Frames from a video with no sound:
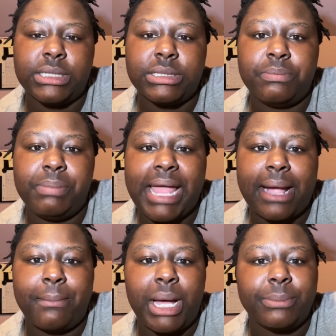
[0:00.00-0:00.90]
Black
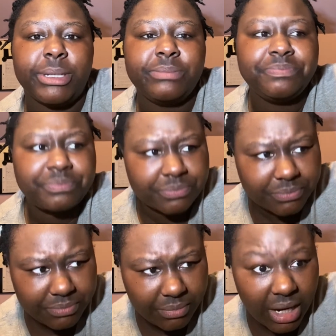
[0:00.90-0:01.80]
Mamba
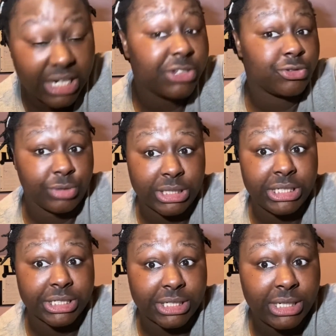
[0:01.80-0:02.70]
and it was really
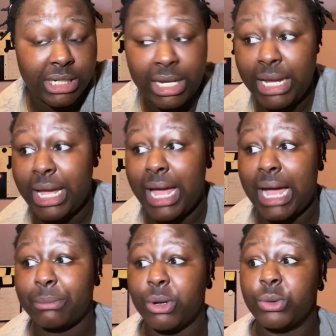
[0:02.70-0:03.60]
good.
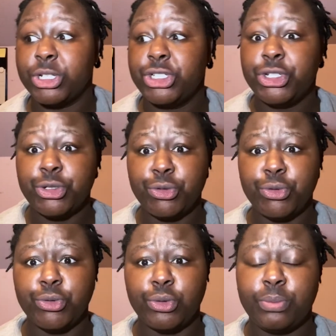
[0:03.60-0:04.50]
I'm going to